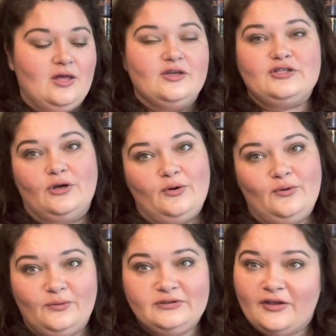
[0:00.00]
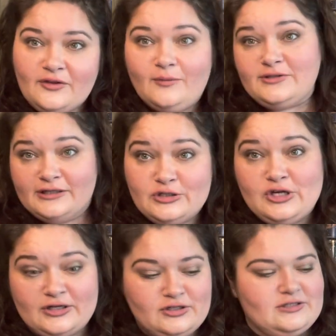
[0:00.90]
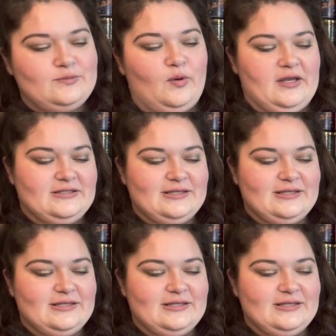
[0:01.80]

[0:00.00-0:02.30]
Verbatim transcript: so nothing was going to change at this point.